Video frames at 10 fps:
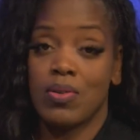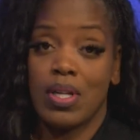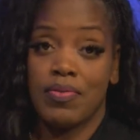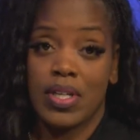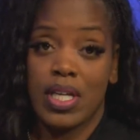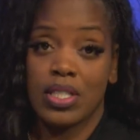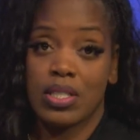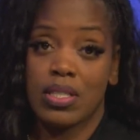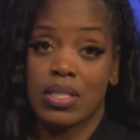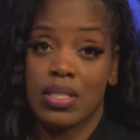
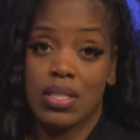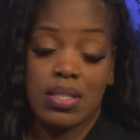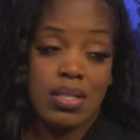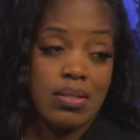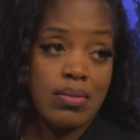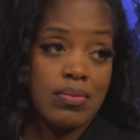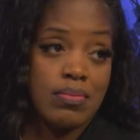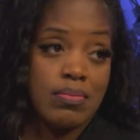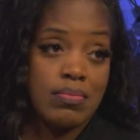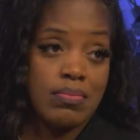qualifications is
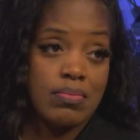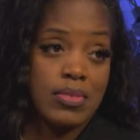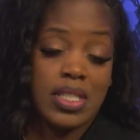mm-hmm.